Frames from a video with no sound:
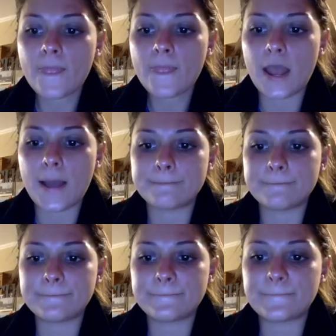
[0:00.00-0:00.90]

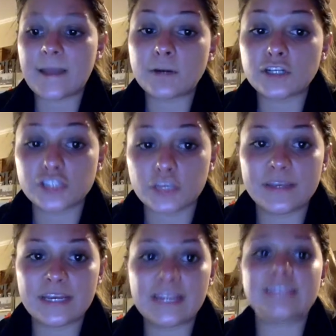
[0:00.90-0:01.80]
my personal
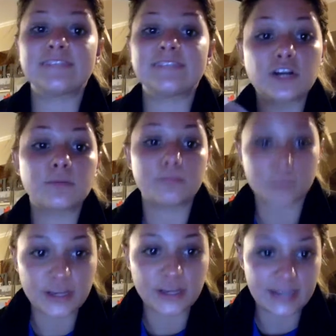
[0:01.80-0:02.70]
opinion is if they're
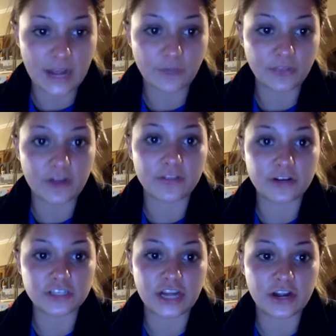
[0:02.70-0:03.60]
putting it out there and
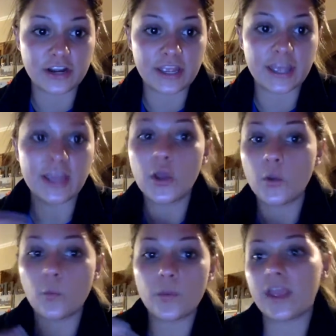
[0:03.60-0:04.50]
they're sharing it,
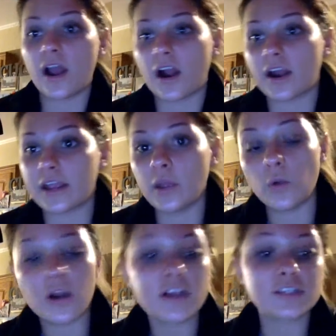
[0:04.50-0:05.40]
It
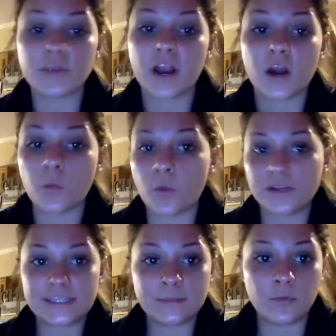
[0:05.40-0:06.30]
Works. We are one
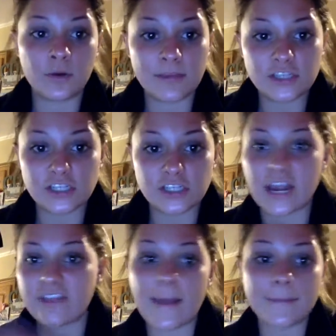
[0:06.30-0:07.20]
team, one mission.
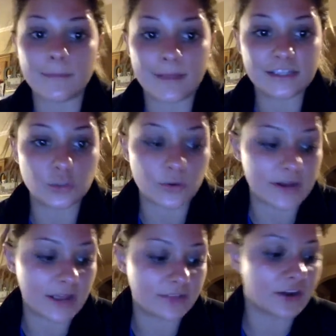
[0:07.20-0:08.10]
And if I put my story
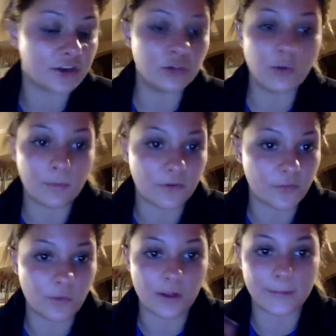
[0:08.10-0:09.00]
out there, you are more
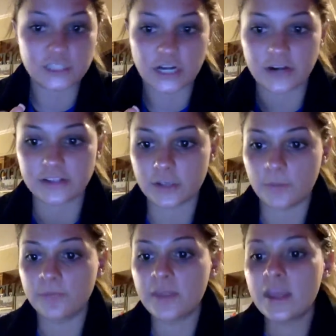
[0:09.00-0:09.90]
than welcome to share it. So,
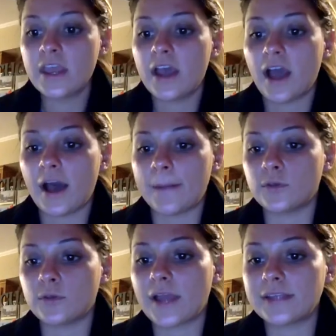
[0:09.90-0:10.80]

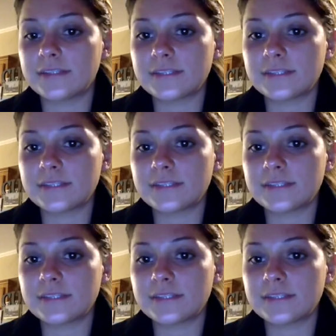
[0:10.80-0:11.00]
guys,